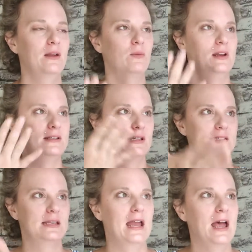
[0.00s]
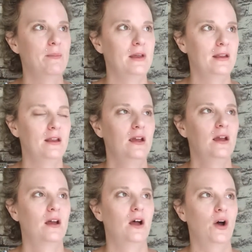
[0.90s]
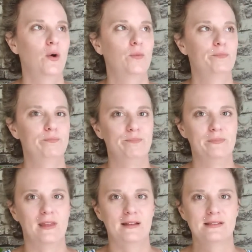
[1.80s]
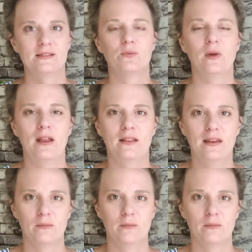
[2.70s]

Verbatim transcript: And when it doesn't happen, oh, that's when